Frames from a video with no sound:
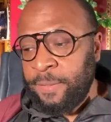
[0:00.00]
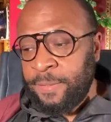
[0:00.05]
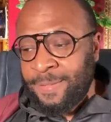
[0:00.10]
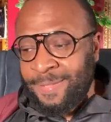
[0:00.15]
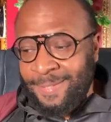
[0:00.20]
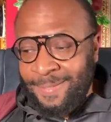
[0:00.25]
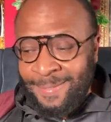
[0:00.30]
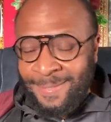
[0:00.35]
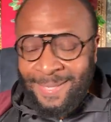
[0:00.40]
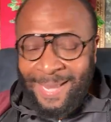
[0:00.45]

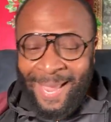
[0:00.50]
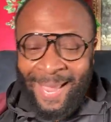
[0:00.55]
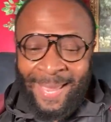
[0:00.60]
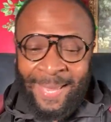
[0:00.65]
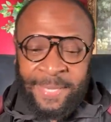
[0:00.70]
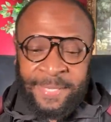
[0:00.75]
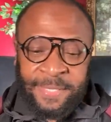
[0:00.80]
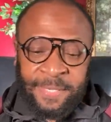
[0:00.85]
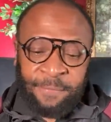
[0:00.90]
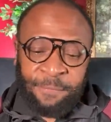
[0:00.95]

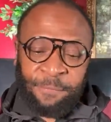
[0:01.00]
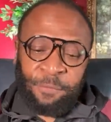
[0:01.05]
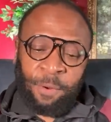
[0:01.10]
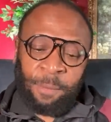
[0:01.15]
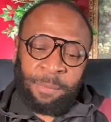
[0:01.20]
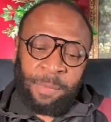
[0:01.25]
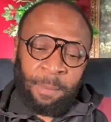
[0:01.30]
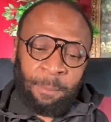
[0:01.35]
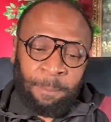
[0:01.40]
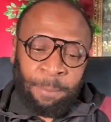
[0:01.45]
society,
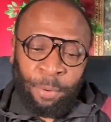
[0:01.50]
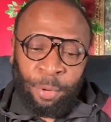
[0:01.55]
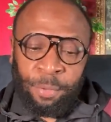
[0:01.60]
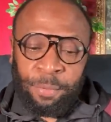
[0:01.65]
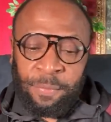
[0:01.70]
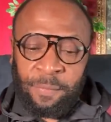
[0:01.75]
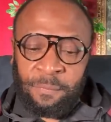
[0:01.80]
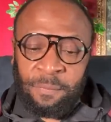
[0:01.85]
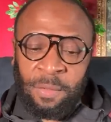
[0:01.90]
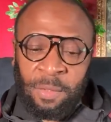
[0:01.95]
from the
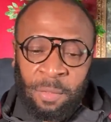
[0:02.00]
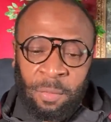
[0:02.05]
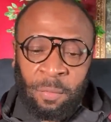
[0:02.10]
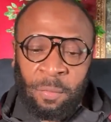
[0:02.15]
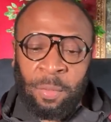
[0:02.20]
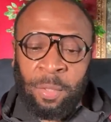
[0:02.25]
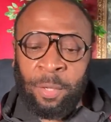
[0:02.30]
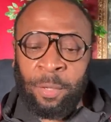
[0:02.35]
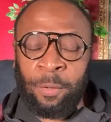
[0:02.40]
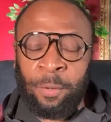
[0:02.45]
birth of the little
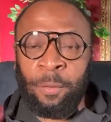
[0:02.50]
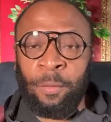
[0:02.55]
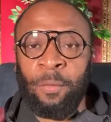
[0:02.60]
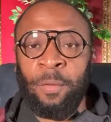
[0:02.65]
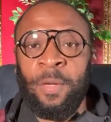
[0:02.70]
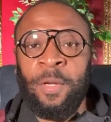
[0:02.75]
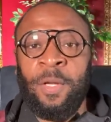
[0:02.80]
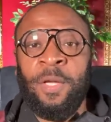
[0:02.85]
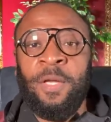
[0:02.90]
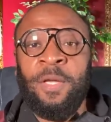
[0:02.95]
girl,
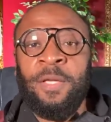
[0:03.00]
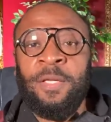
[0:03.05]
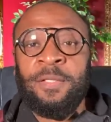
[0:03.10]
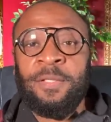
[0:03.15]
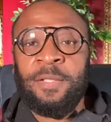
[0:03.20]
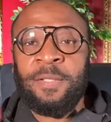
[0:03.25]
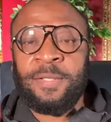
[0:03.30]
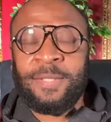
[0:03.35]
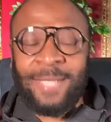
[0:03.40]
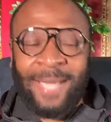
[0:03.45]

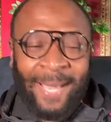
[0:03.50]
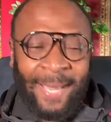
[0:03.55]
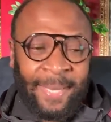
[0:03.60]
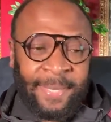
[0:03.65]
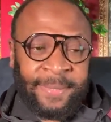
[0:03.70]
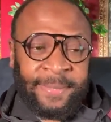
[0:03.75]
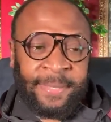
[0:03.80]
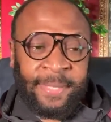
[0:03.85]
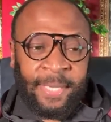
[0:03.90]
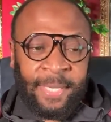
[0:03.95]

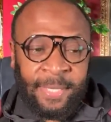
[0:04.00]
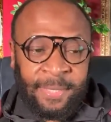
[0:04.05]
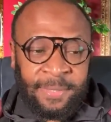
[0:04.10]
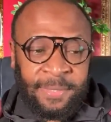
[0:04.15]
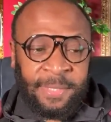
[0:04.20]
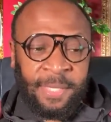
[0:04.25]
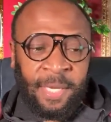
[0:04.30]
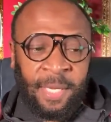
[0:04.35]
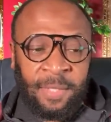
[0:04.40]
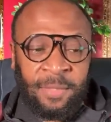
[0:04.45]
society
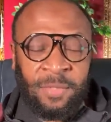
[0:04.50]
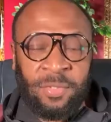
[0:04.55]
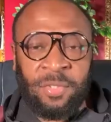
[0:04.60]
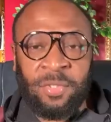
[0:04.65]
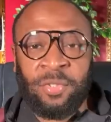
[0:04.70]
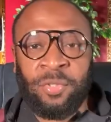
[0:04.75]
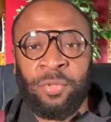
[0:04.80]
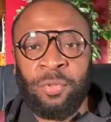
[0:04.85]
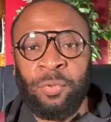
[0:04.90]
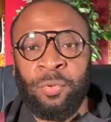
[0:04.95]
intends
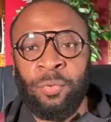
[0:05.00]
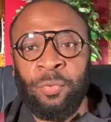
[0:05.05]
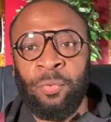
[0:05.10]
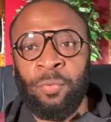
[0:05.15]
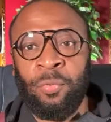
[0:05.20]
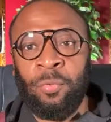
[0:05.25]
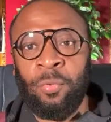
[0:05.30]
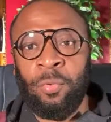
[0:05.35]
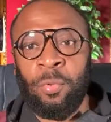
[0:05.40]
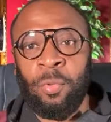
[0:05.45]

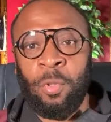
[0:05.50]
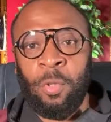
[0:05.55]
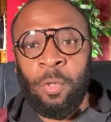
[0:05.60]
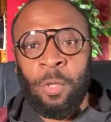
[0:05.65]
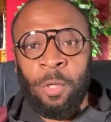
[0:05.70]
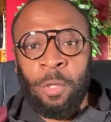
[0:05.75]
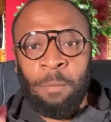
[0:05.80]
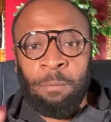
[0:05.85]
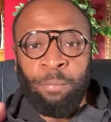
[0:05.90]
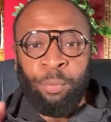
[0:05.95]
to
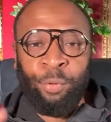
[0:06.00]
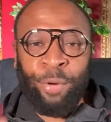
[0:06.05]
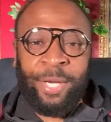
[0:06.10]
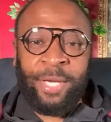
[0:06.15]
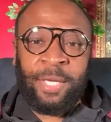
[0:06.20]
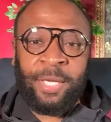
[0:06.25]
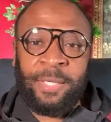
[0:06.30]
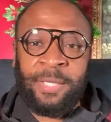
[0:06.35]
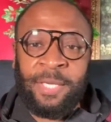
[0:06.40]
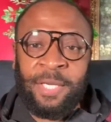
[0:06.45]

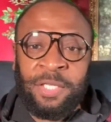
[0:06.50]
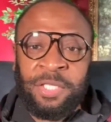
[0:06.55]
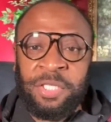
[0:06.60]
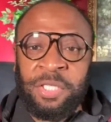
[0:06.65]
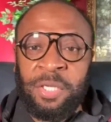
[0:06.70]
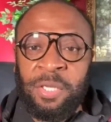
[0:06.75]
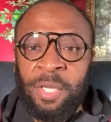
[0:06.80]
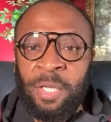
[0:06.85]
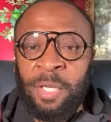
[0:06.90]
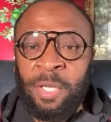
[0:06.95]

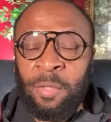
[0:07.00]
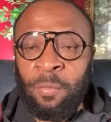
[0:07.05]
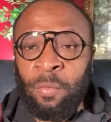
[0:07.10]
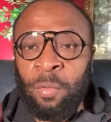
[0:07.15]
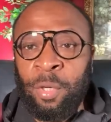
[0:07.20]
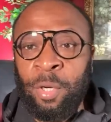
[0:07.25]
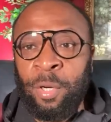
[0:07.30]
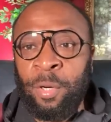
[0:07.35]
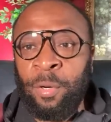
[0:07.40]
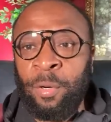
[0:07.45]
precondition the little
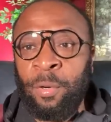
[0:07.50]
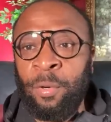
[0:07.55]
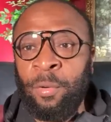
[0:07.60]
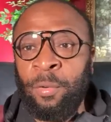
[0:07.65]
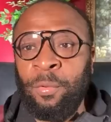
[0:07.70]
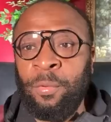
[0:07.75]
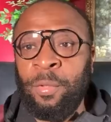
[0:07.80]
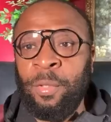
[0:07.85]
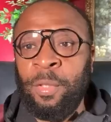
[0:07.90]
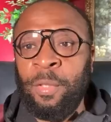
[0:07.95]

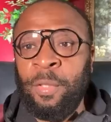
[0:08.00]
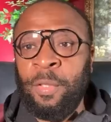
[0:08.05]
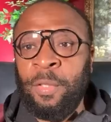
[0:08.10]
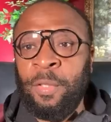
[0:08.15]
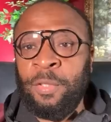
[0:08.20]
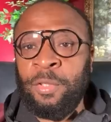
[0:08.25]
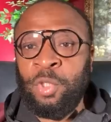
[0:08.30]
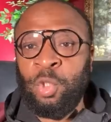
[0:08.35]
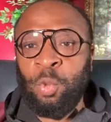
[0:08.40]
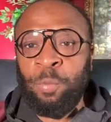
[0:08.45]
girl
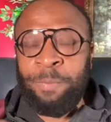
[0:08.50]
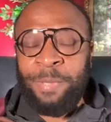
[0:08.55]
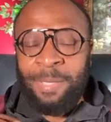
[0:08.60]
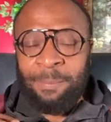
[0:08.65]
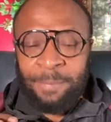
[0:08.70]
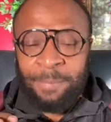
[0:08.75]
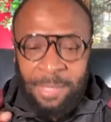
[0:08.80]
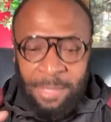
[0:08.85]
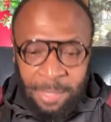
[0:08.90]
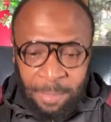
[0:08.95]
to be
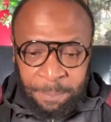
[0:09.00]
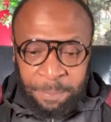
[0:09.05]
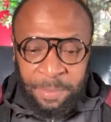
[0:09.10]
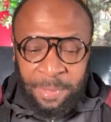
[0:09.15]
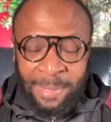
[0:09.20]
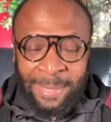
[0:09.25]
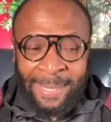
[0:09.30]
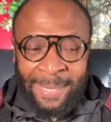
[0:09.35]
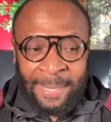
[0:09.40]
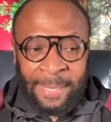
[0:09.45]

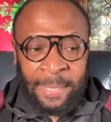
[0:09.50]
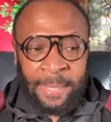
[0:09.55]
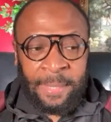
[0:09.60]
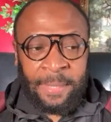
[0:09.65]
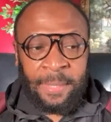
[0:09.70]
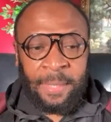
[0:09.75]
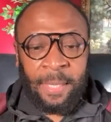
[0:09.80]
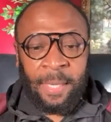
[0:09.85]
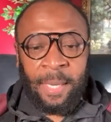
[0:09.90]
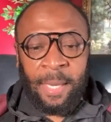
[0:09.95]
manipulated
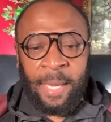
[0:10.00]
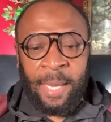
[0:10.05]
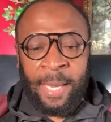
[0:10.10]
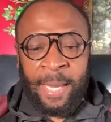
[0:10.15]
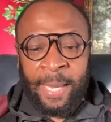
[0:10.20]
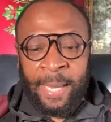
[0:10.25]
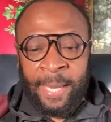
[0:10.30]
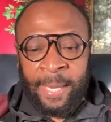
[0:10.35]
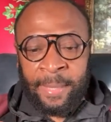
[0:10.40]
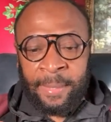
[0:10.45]

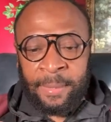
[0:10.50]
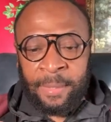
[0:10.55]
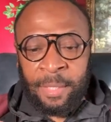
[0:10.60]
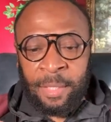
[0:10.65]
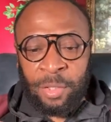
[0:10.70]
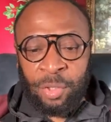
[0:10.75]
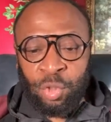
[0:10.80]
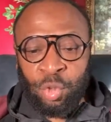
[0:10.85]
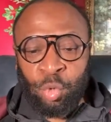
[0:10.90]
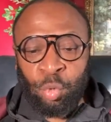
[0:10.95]
and
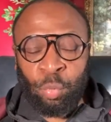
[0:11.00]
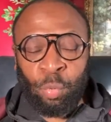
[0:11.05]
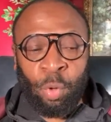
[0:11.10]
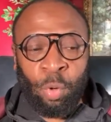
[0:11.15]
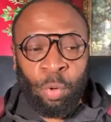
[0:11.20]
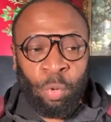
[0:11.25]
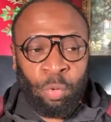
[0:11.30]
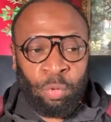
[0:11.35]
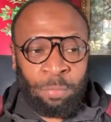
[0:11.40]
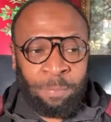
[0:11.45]

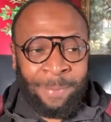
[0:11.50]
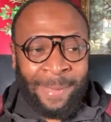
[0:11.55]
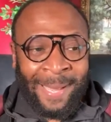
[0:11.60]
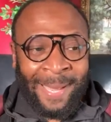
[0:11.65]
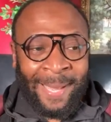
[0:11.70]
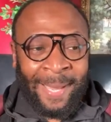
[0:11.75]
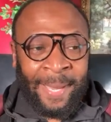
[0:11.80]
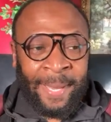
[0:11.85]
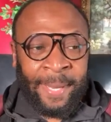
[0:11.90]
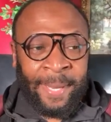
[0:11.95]
controlled
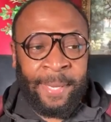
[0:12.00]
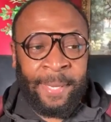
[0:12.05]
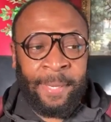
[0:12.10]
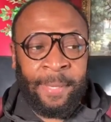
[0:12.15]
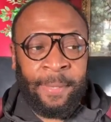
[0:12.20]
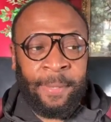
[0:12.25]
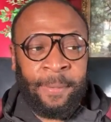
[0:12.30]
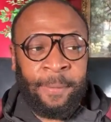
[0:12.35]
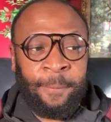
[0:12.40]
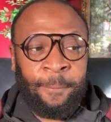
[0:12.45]
by
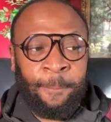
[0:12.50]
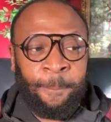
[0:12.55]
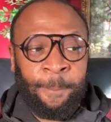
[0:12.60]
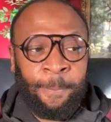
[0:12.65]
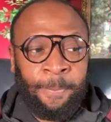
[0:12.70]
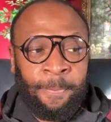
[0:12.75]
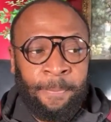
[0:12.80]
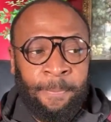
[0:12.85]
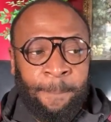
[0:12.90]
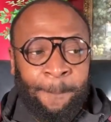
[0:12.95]

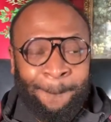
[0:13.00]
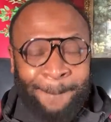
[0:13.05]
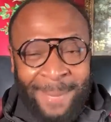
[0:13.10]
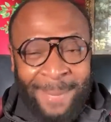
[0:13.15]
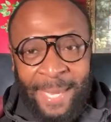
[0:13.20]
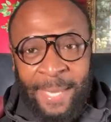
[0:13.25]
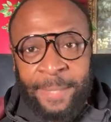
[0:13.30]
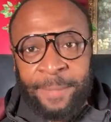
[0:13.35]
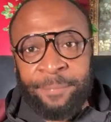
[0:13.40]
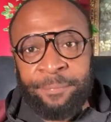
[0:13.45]

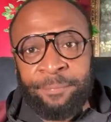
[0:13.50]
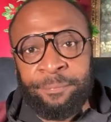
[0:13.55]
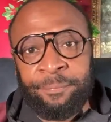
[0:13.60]
men.